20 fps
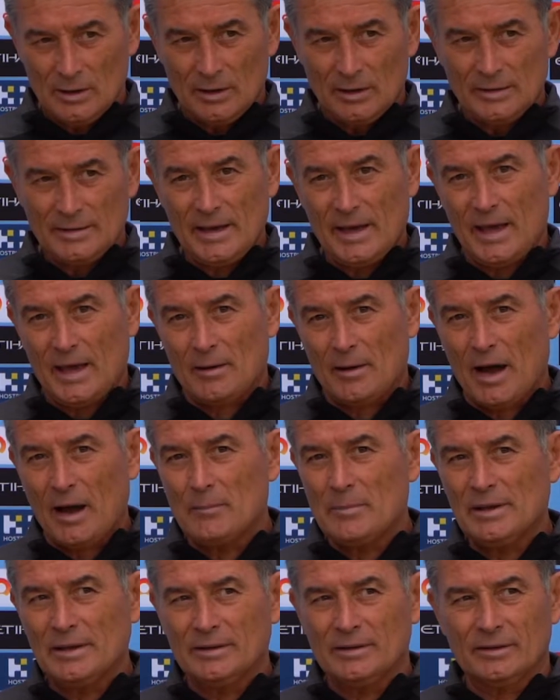Yeah, I
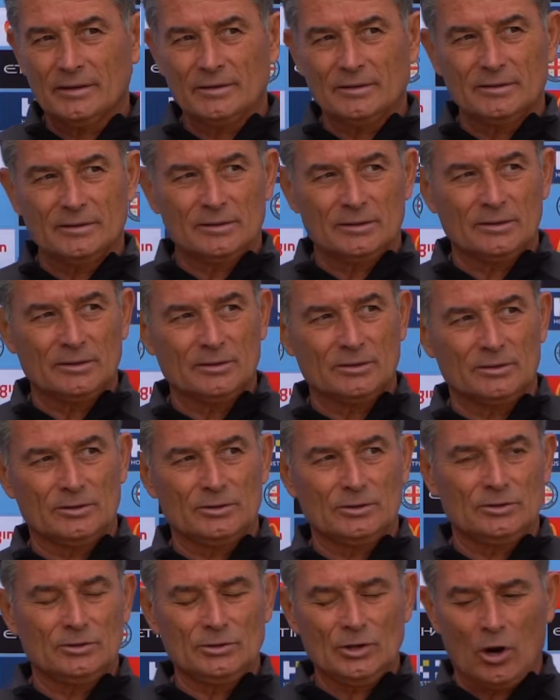
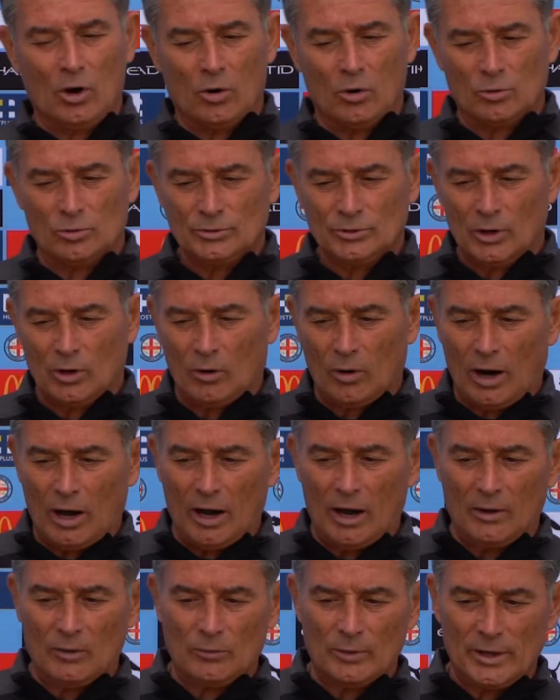mean, no,
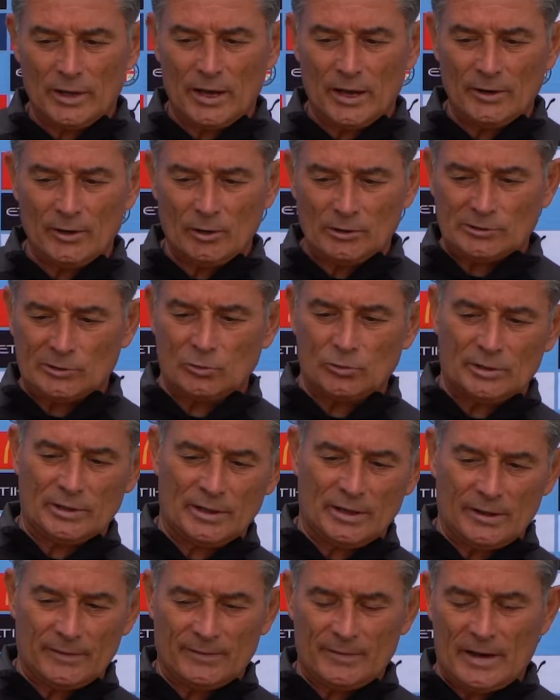we are not
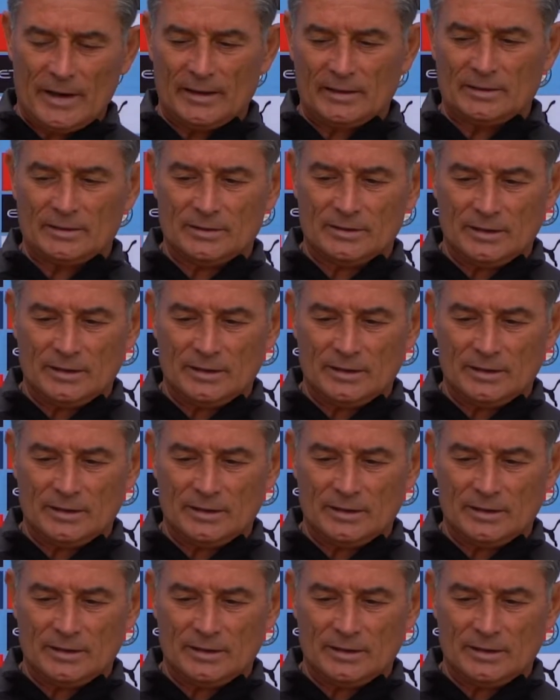looking at that.